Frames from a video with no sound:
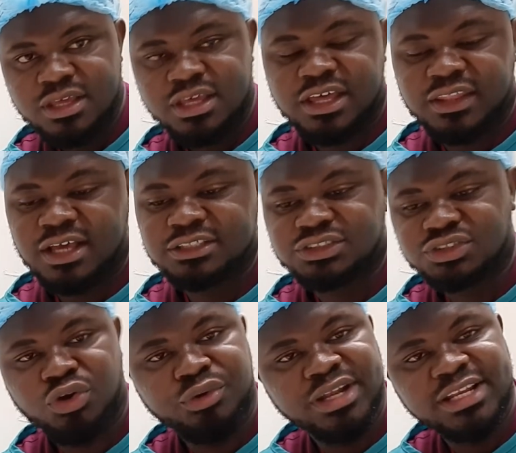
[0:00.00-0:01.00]
And as
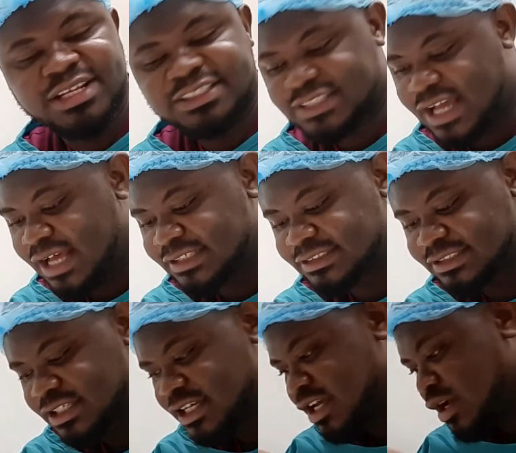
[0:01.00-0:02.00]
already discussed,
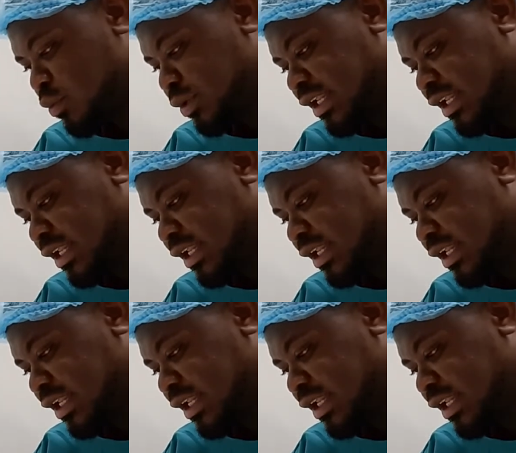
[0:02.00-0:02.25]
with a